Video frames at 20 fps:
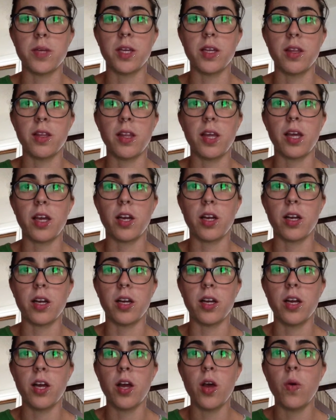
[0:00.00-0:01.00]
that are,
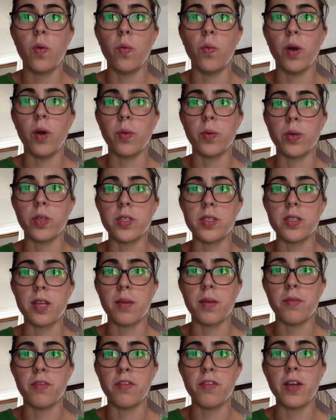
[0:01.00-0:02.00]
what were some
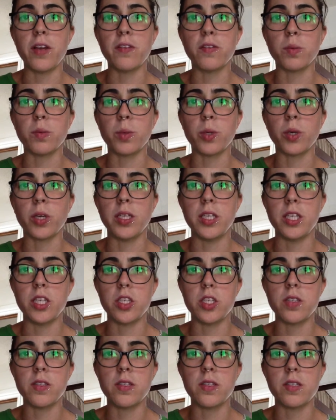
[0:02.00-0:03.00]
favorable
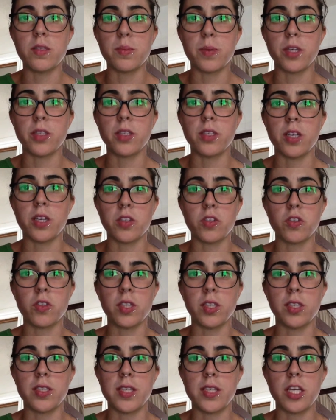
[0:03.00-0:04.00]
conditions that sparked
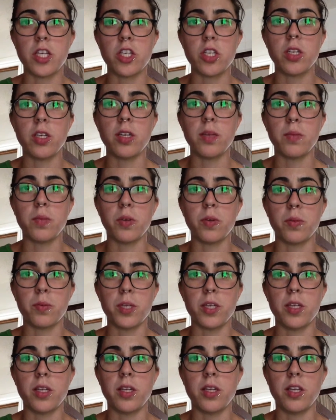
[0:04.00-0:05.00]
industrialization in both
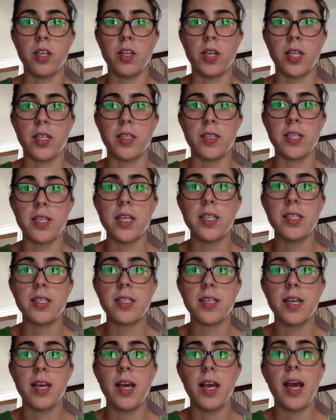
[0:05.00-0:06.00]
Britain and the United States,
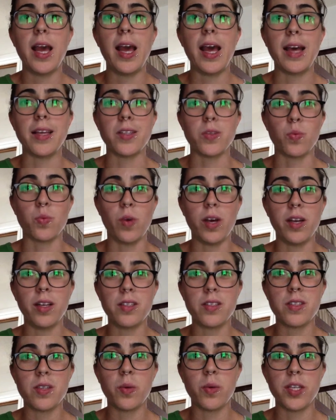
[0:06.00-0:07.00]
as well as
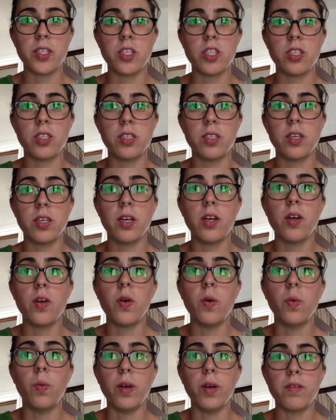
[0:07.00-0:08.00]
the question,
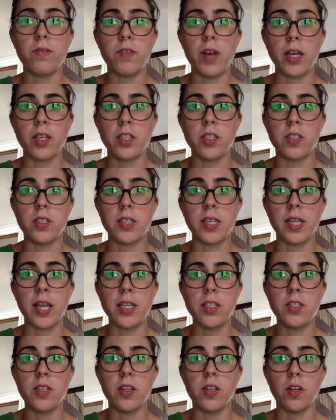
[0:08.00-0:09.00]
what factors led
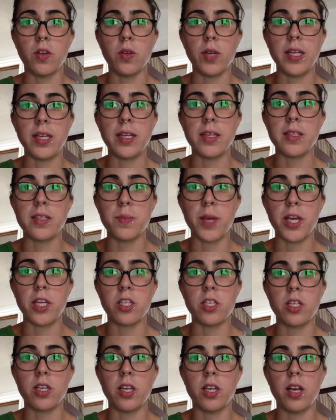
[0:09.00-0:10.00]
to the great
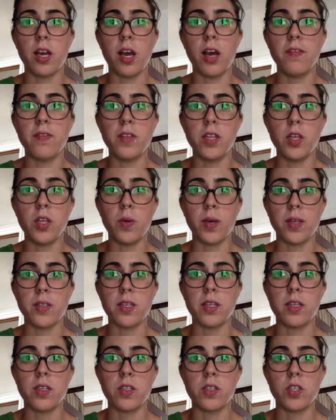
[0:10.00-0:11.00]
expansion of the U.S.
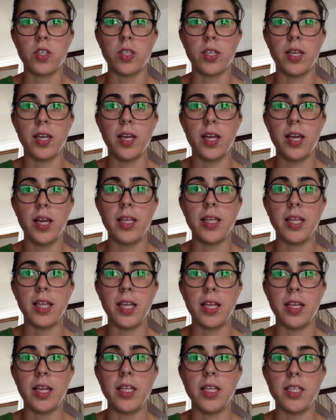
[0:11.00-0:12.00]
industry in the
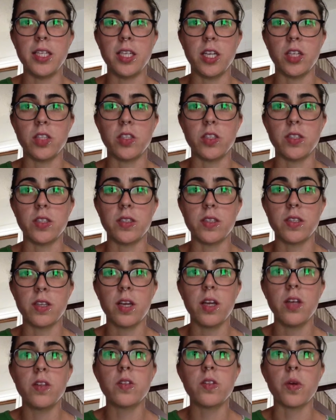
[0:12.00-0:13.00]
late 1800s?
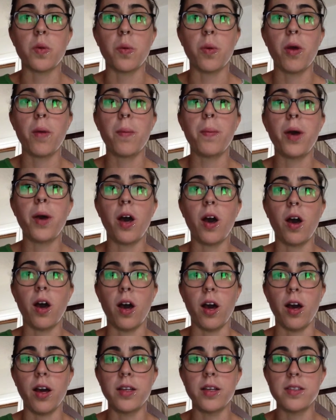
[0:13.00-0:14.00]
So
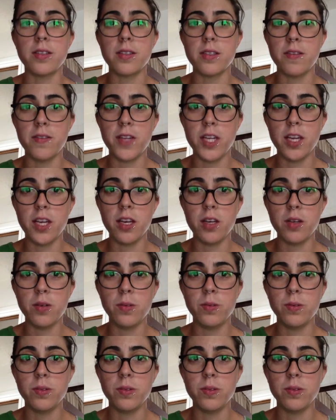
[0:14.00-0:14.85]
pause the video,